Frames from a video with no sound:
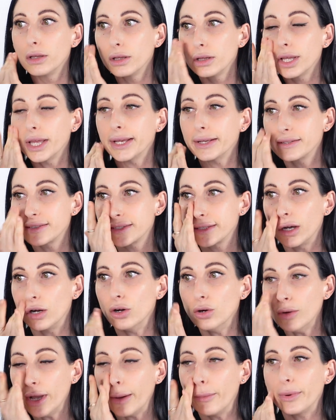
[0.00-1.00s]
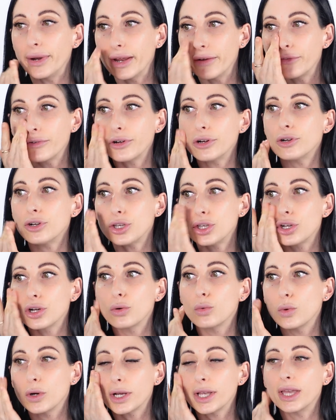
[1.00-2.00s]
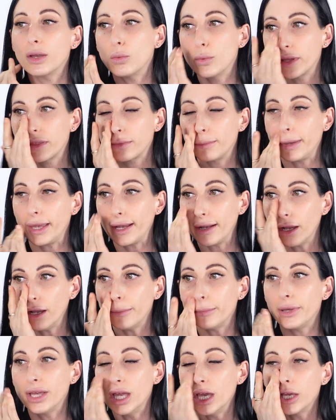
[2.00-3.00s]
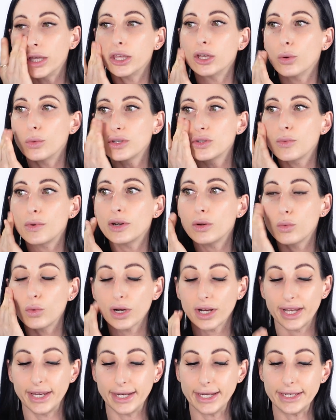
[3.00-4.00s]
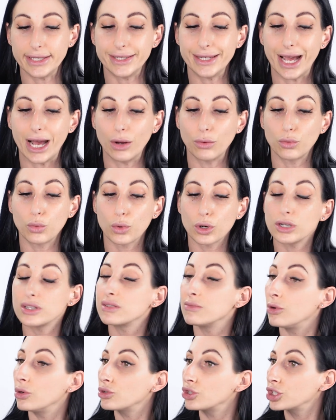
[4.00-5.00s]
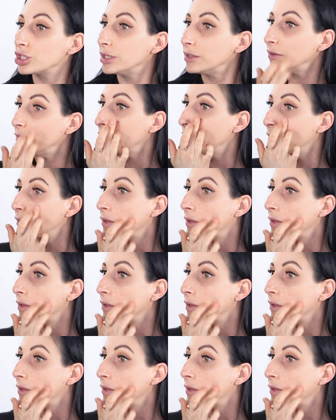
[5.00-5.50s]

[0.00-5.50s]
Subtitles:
like so. And whenever you're working with makeup, you always want to work in a downwards motion.